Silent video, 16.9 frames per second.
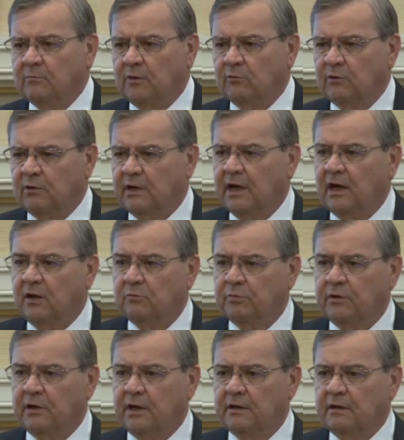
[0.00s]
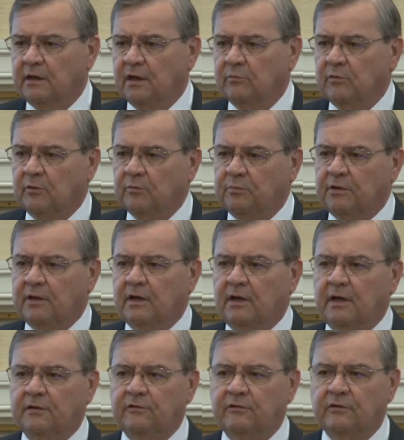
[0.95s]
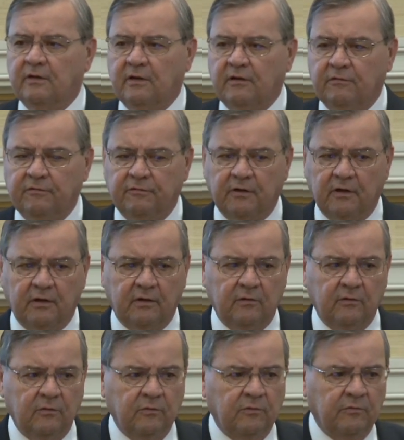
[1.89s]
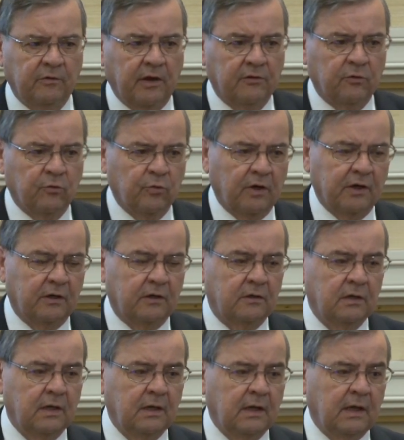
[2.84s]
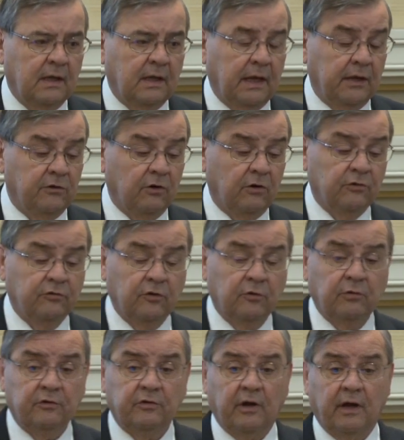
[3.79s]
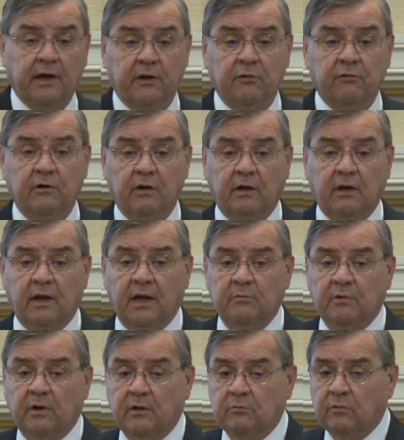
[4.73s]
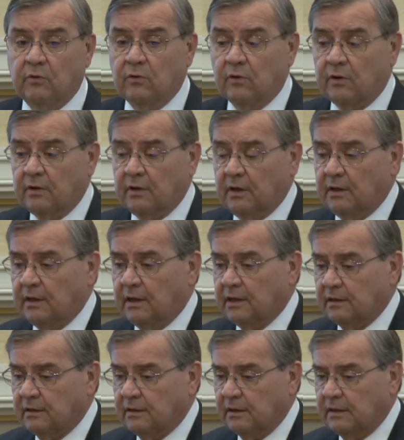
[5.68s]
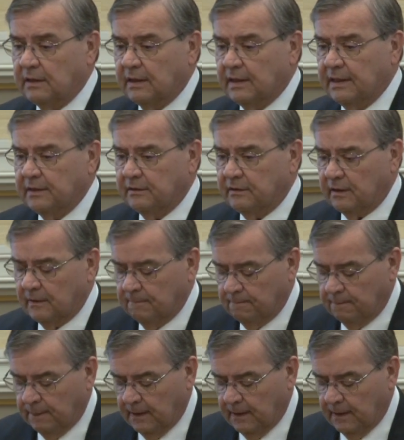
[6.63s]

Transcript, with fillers: But we downplayed the MMPI stuff uh, rather well. And Yossi was hired and came on board in 1990.